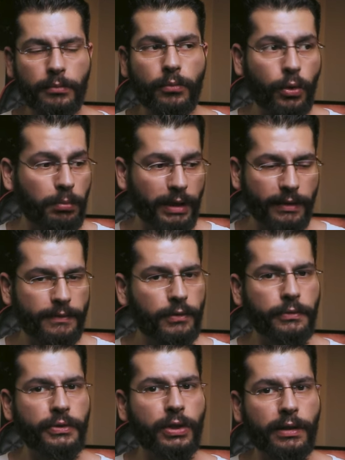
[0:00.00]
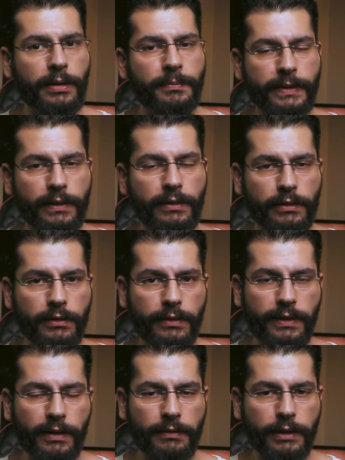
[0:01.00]
mobile phone shops and
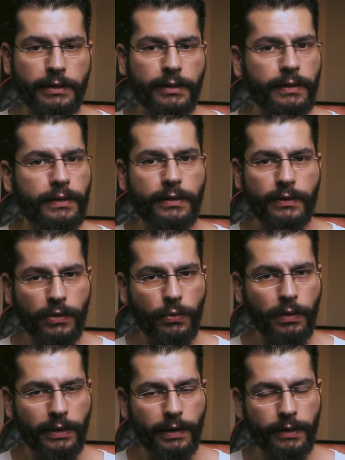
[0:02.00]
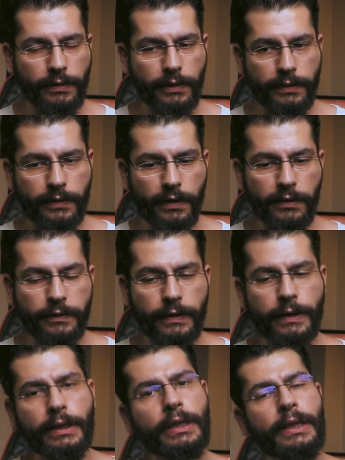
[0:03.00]
stuff like this. No one had this stuff,
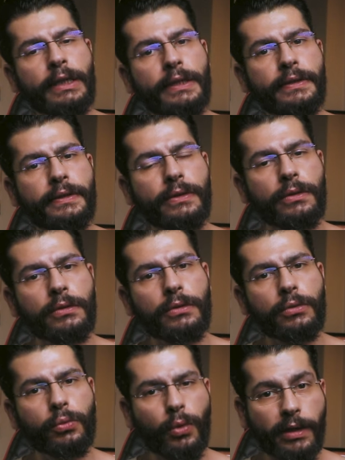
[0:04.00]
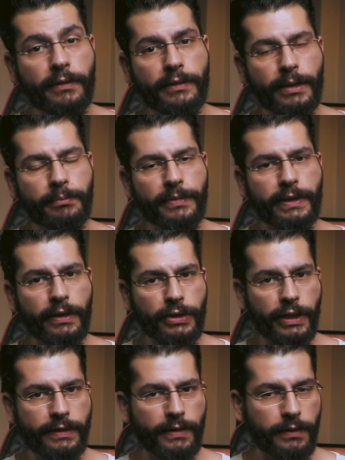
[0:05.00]
so one of them
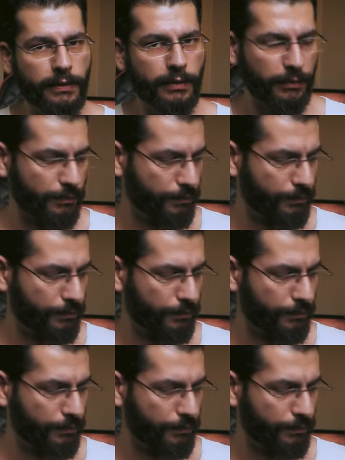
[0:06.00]
suggested